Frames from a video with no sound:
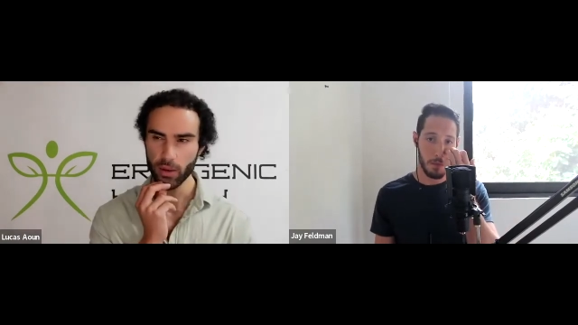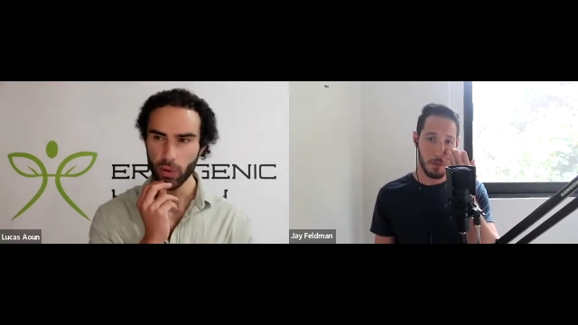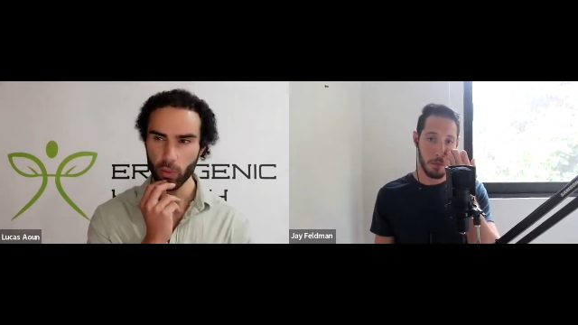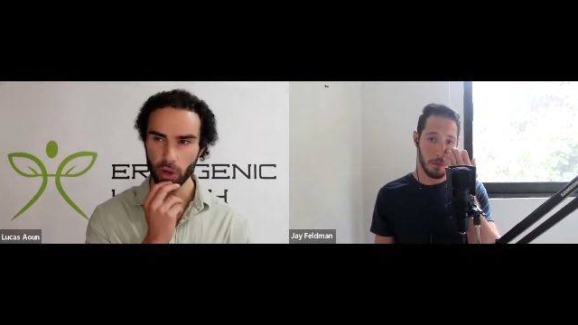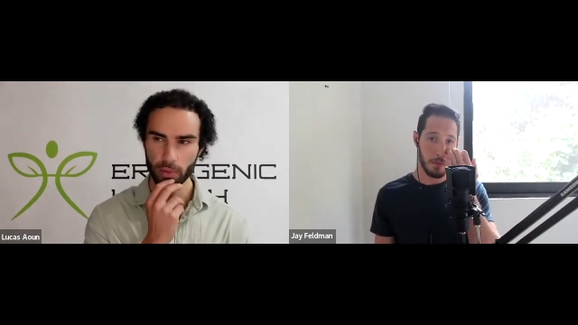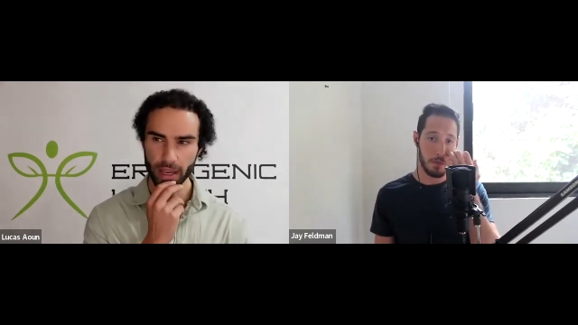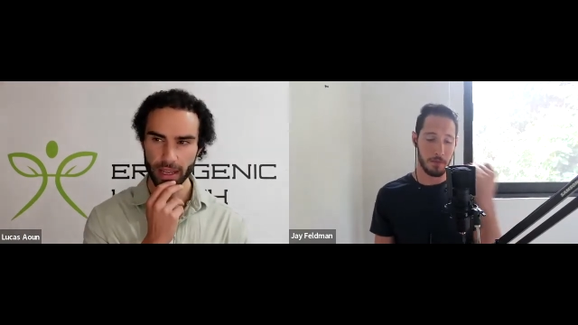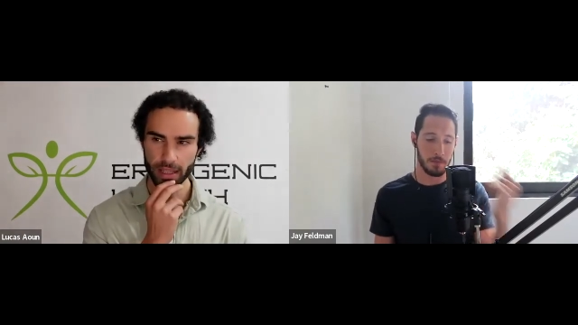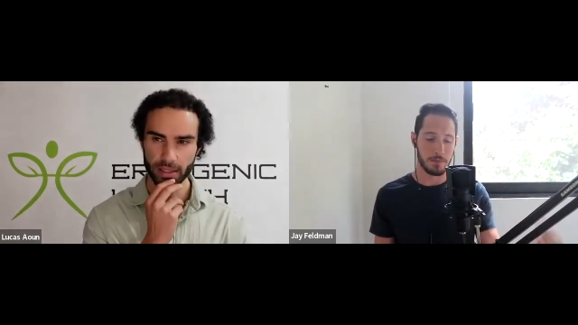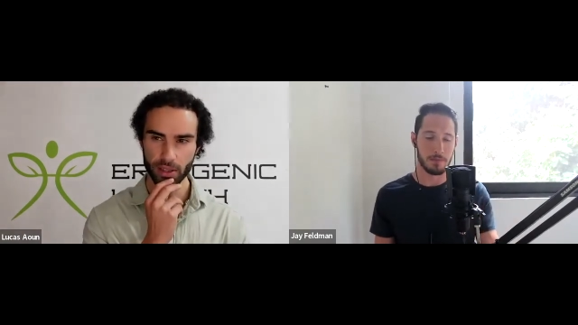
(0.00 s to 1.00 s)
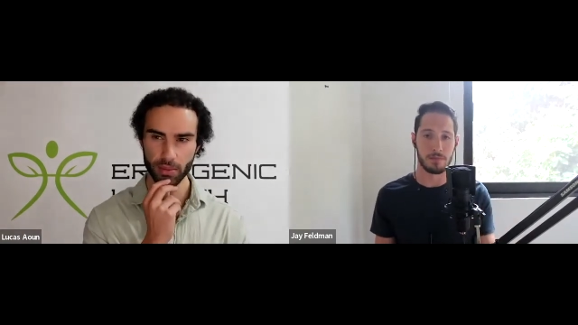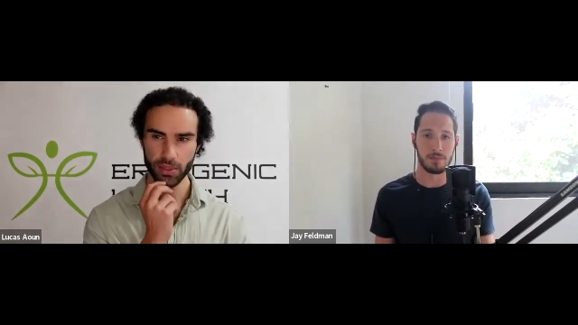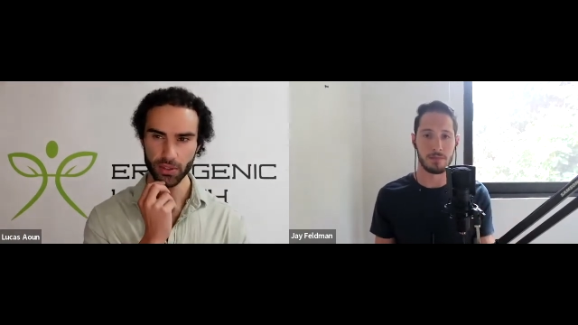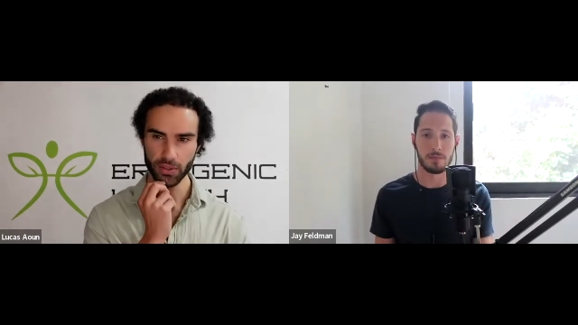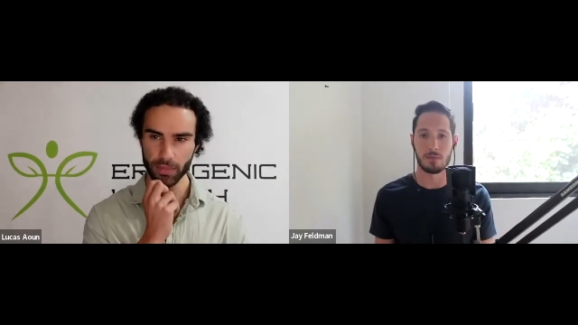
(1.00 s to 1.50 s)
Speaker 1: What about in terms
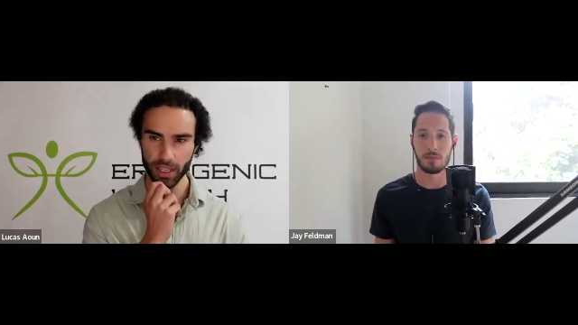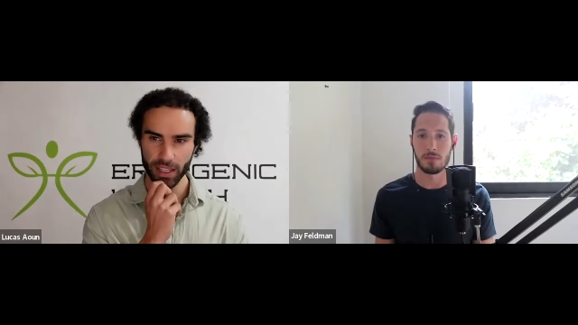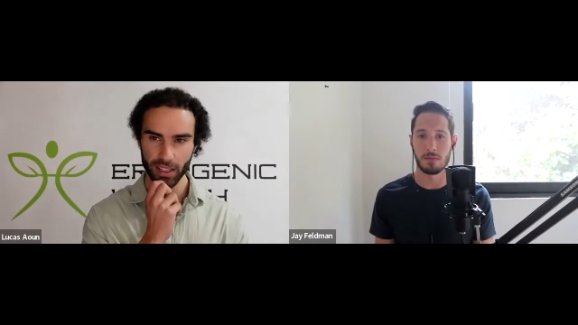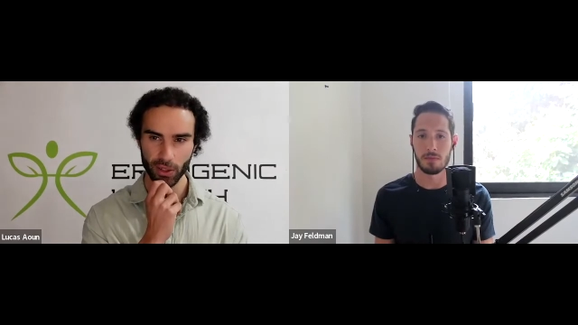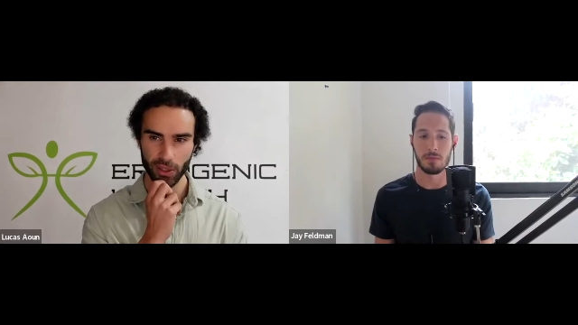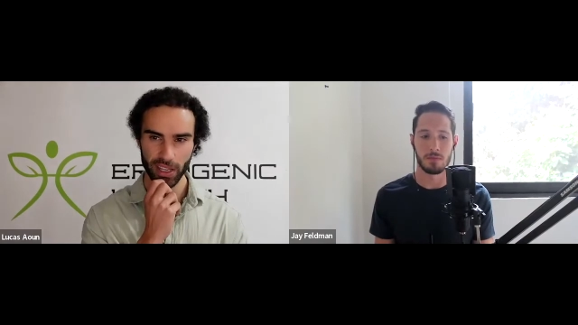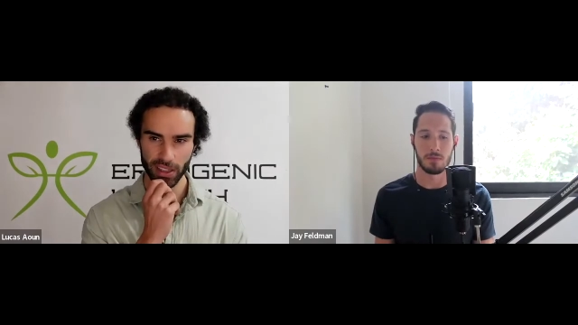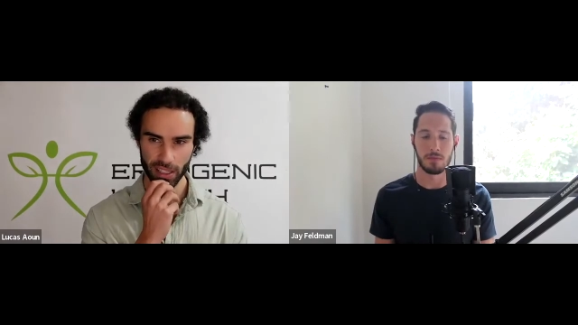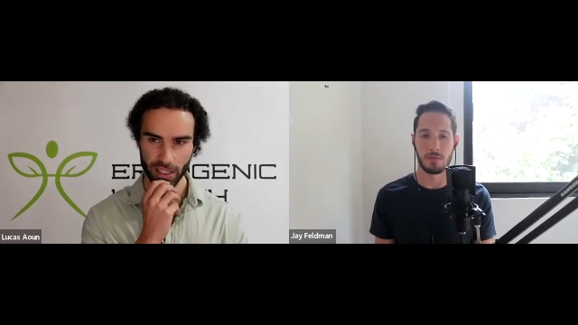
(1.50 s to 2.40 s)
of looking at the